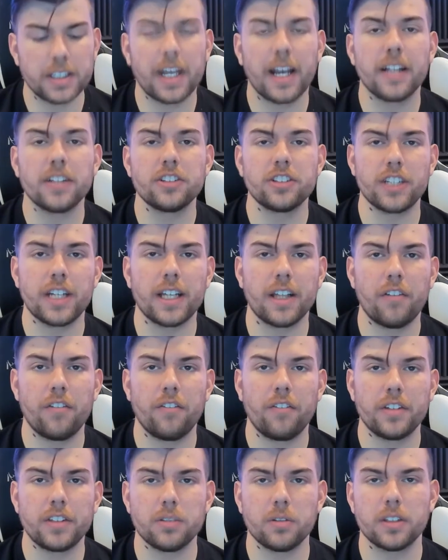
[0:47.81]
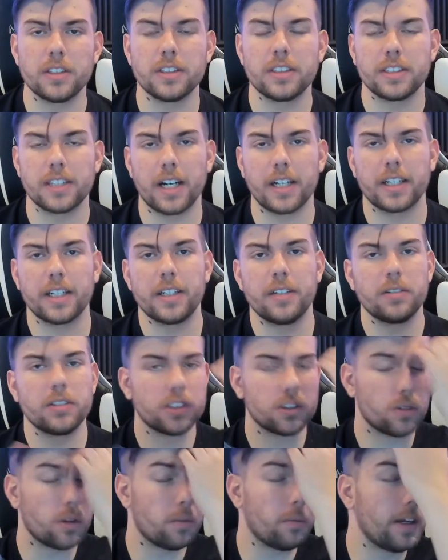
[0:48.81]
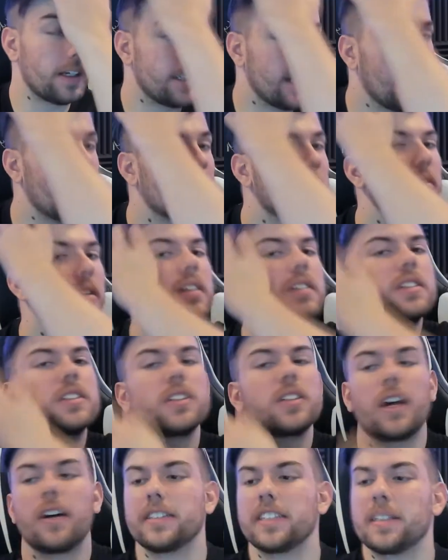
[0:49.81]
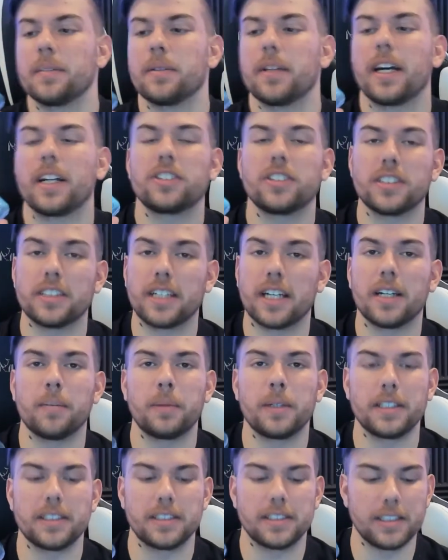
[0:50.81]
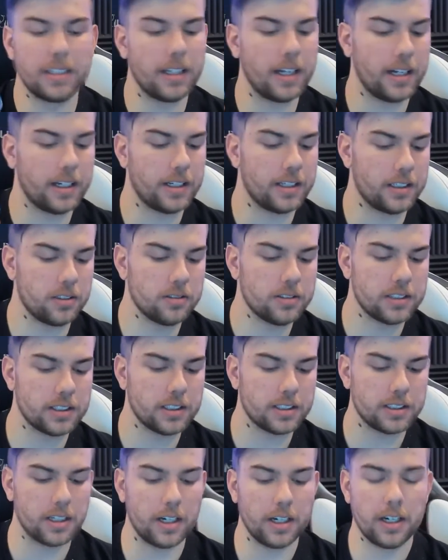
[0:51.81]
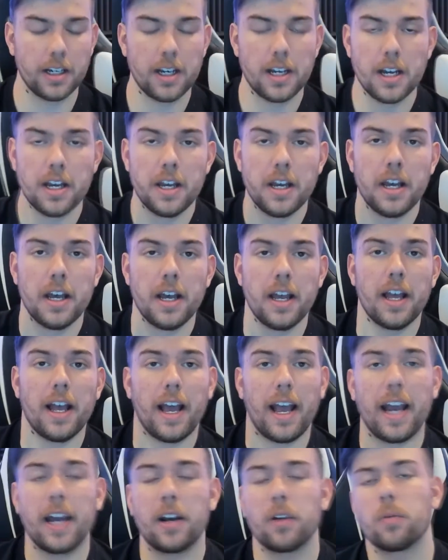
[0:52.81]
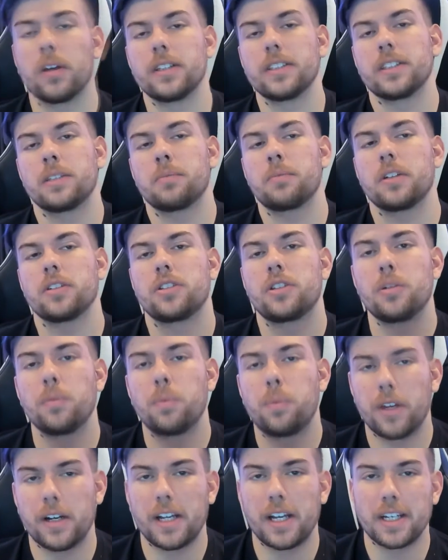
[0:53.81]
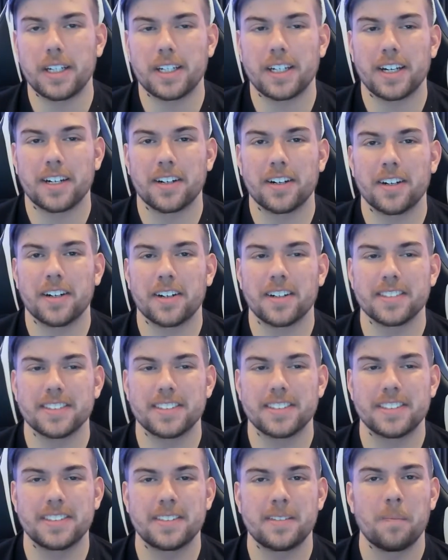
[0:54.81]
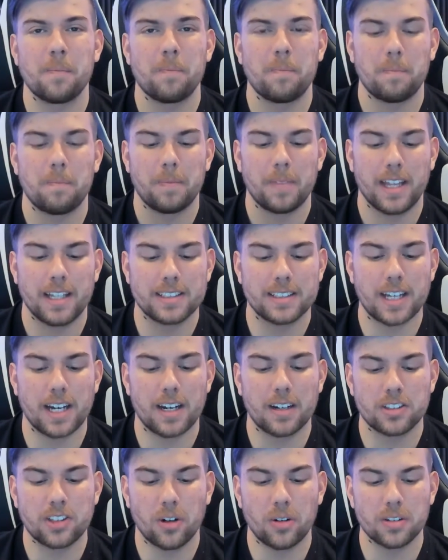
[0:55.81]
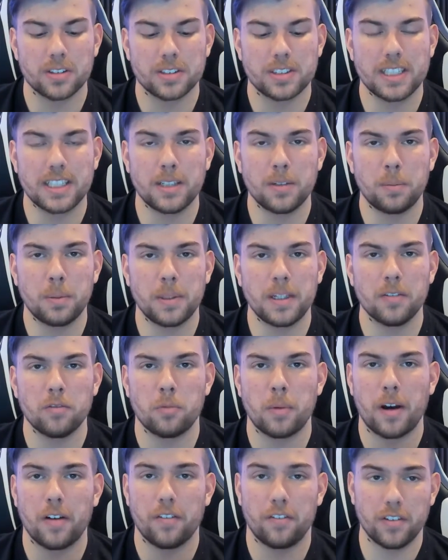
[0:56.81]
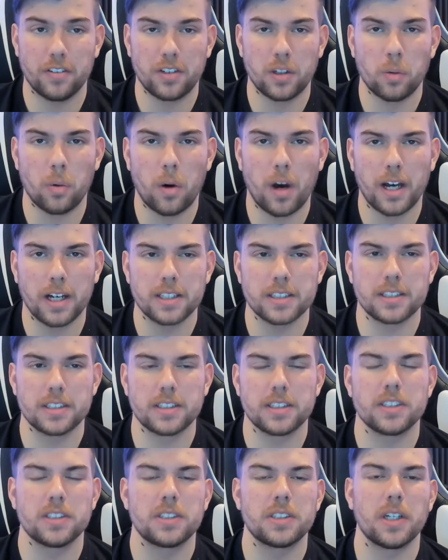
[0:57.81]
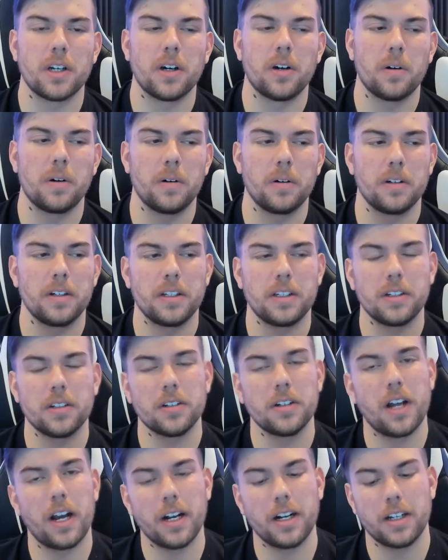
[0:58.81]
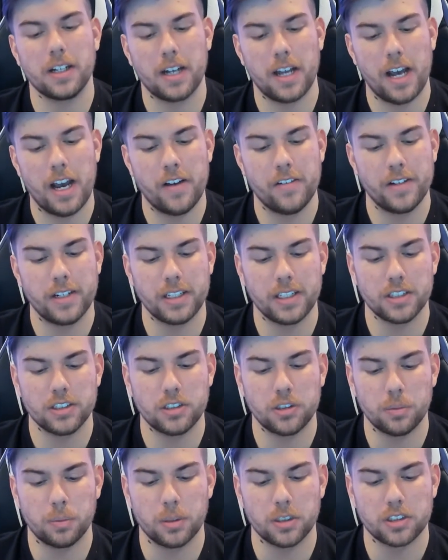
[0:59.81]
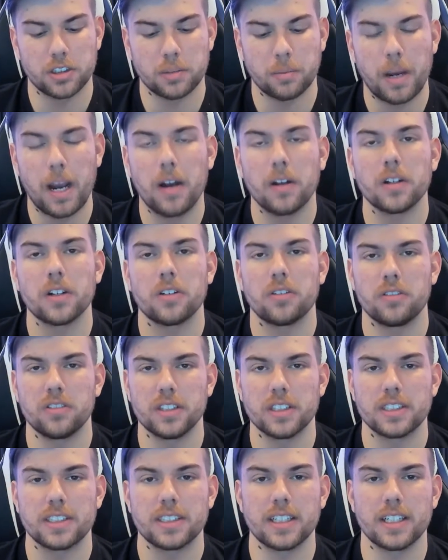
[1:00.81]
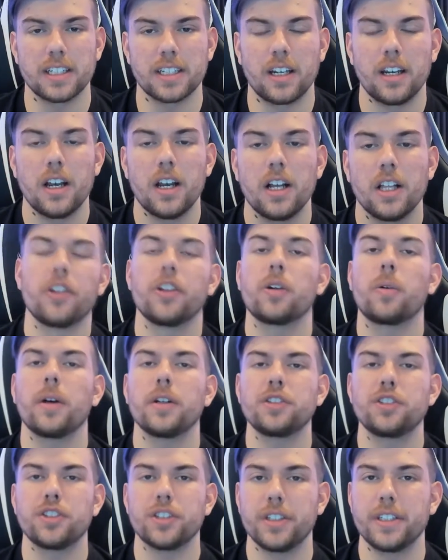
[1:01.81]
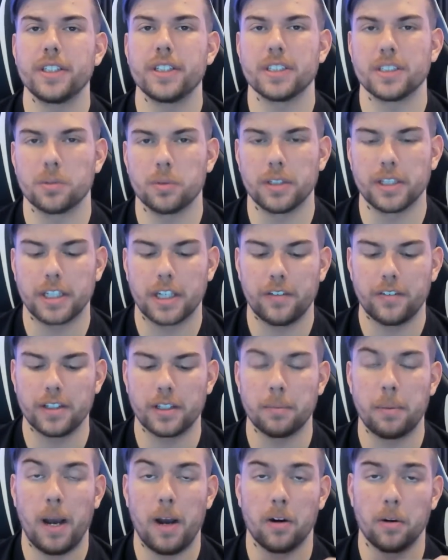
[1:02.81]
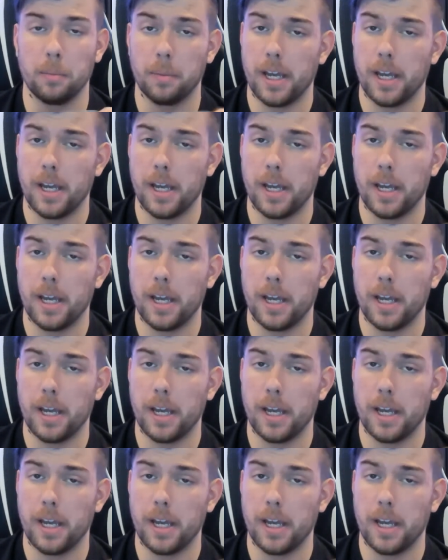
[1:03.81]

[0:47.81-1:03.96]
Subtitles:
the LG1151 socket, which is what my dad runs, so I was able to actually get a PC that I could use this on. And it runs at about 2.8 gigahertz. It's got a total TDP of about 50 watts, so you're not going to have any issue pushing power through this thing. The question is, will it give you the power